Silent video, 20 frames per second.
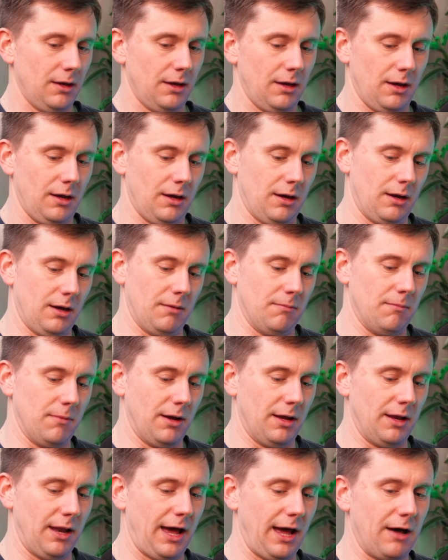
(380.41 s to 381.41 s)

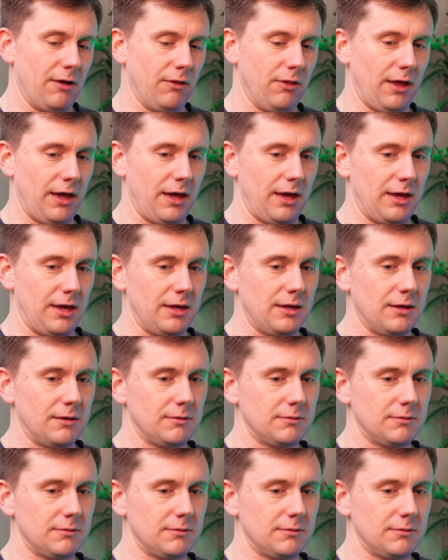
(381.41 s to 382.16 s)
and how they,